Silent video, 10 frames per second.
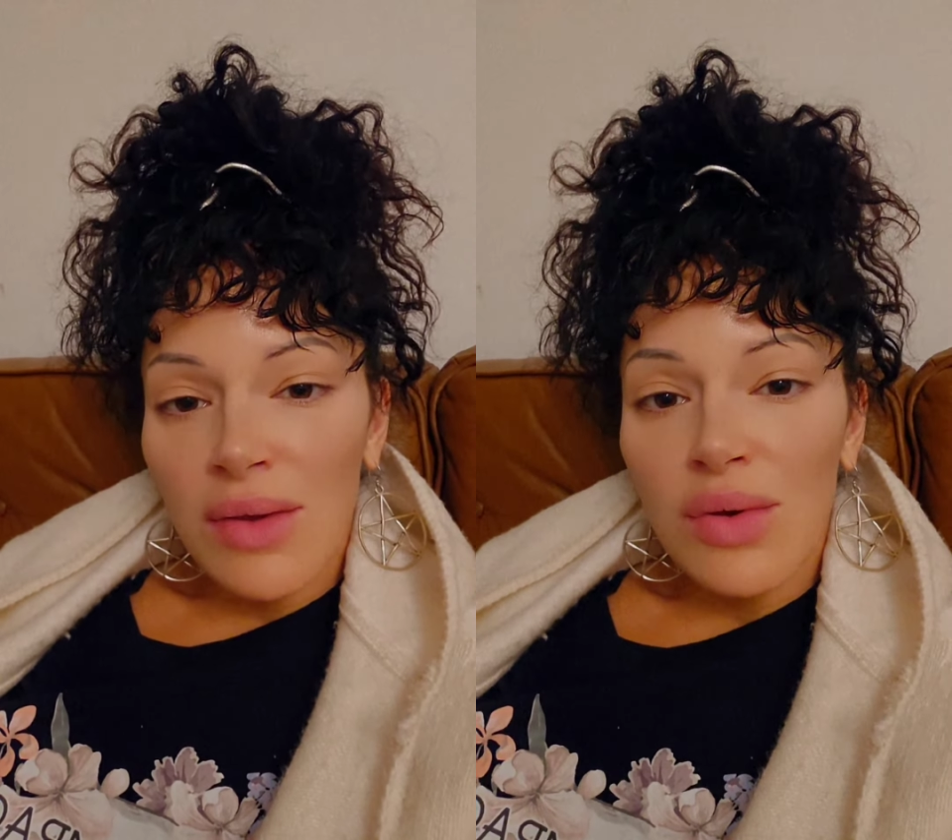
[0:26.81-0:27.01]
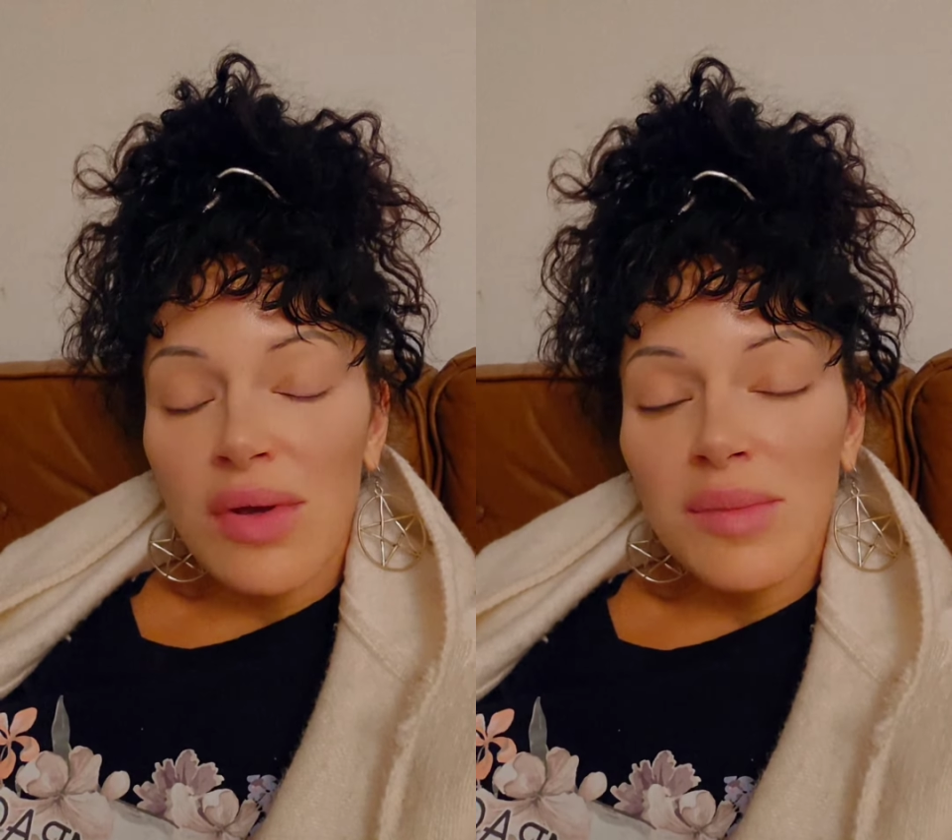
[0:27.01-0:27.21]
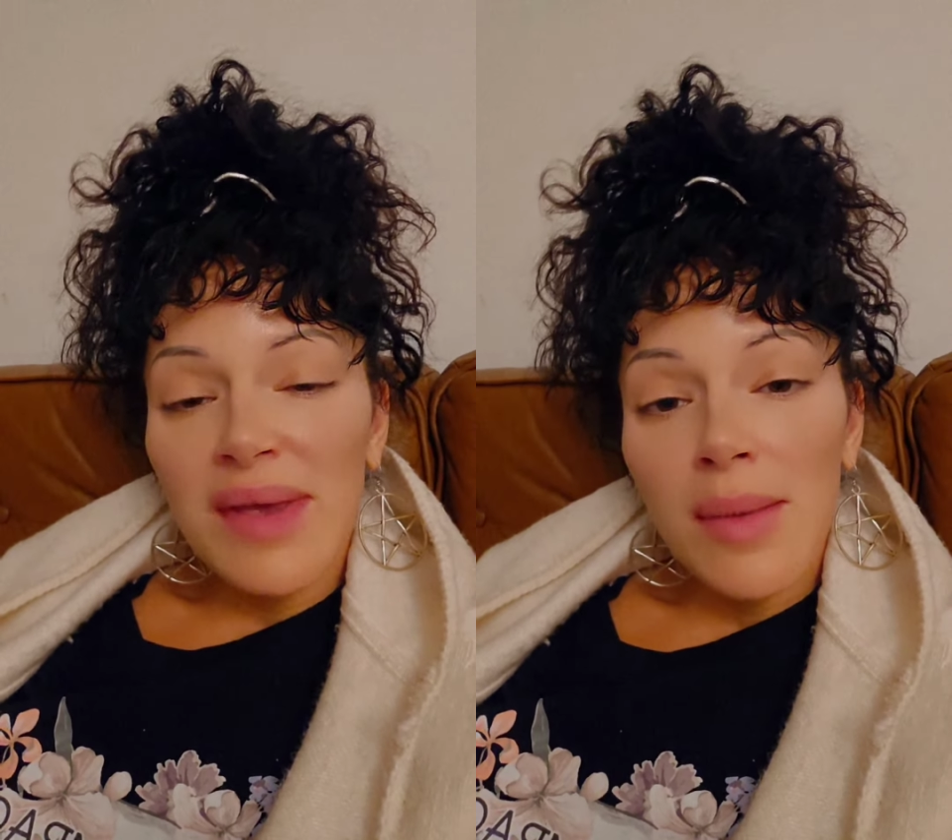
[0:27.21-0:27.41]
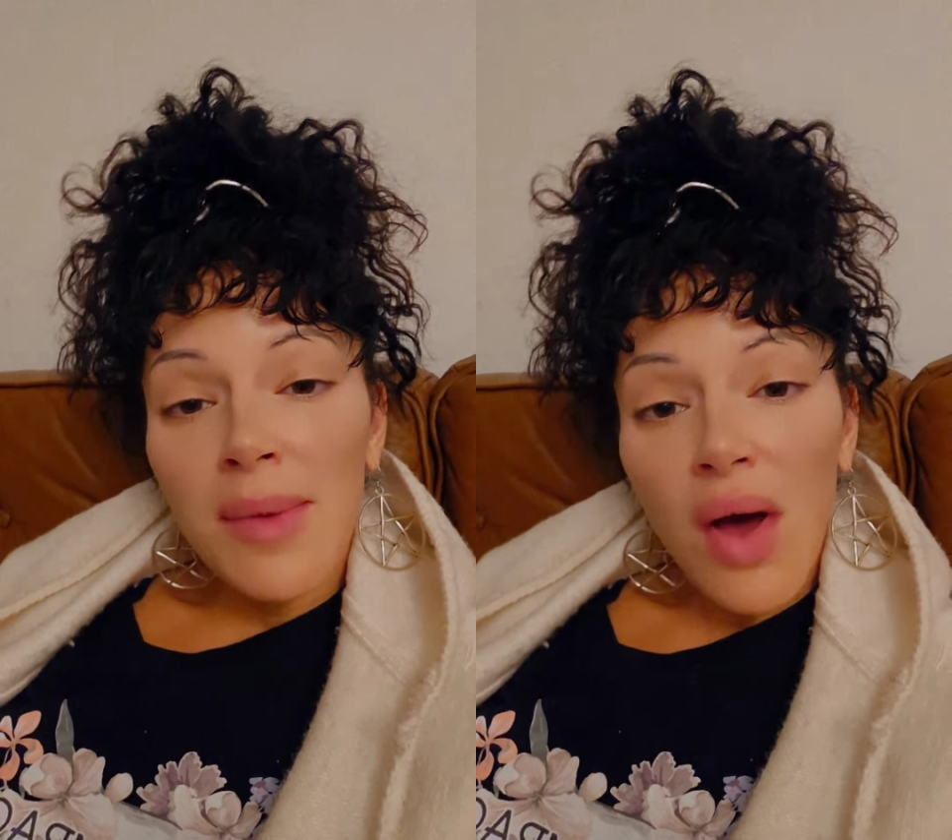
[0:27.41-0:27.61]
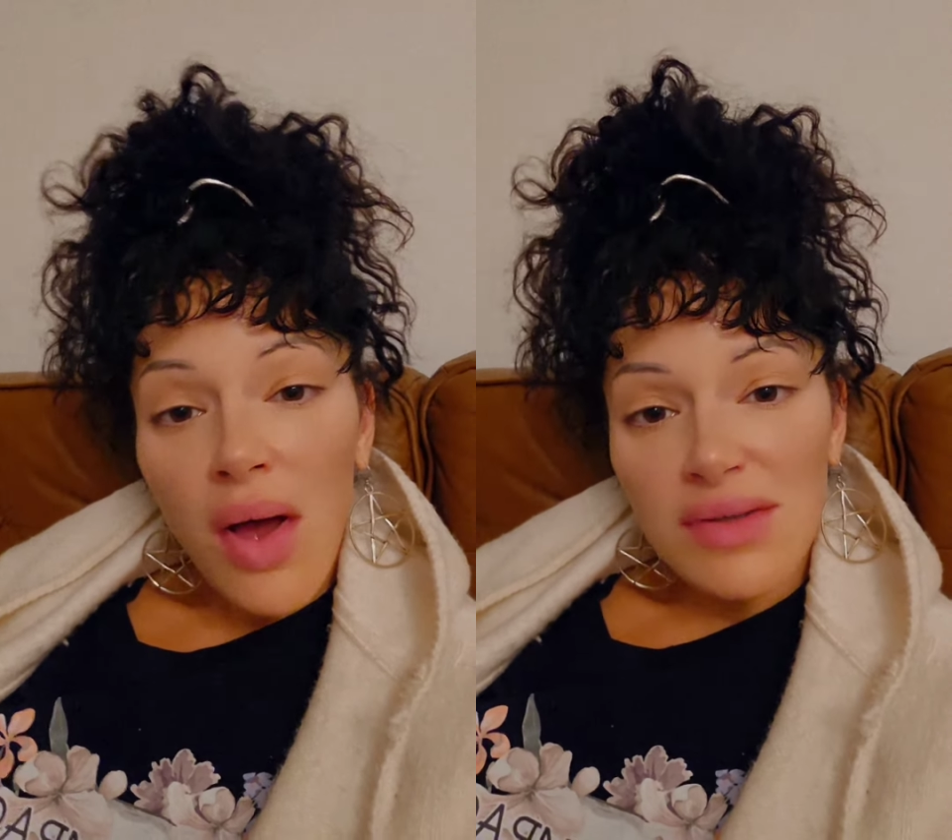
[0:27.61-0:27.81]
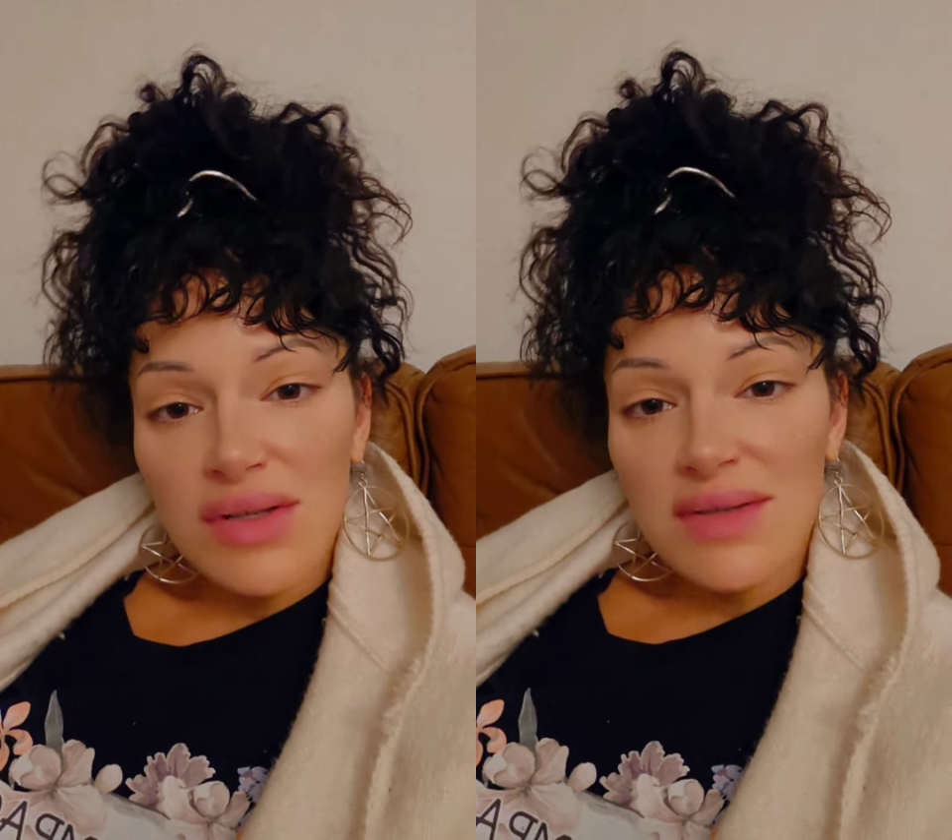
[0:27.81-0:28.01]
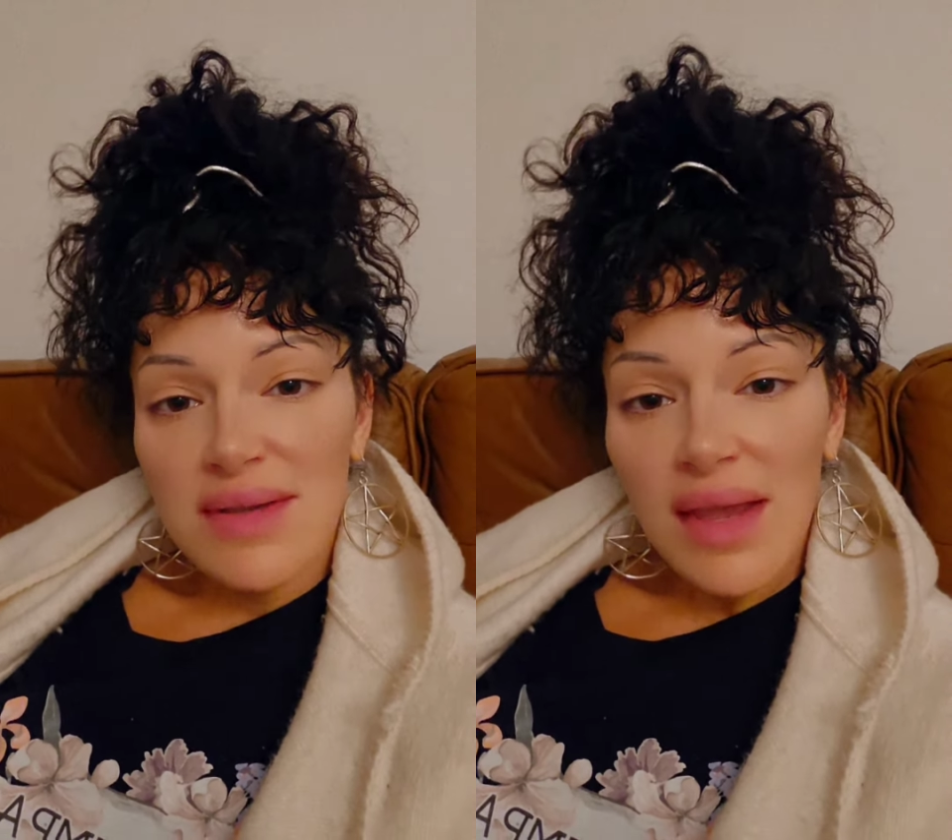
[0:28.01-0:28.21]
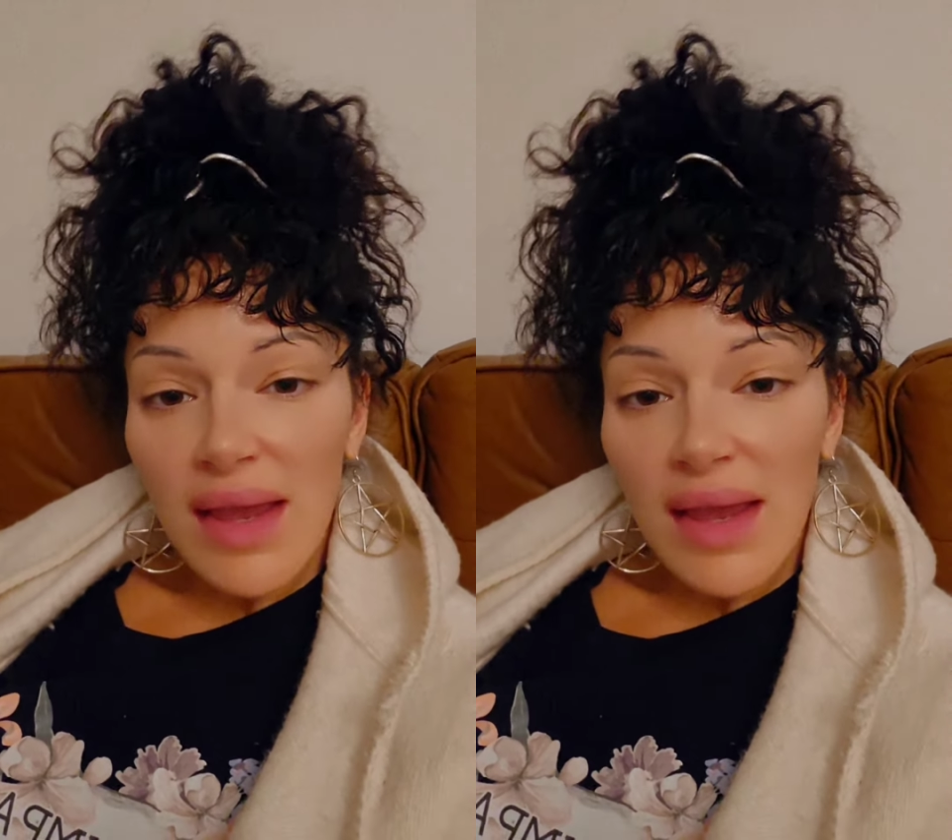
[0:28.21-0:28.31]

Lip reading: you could become conscious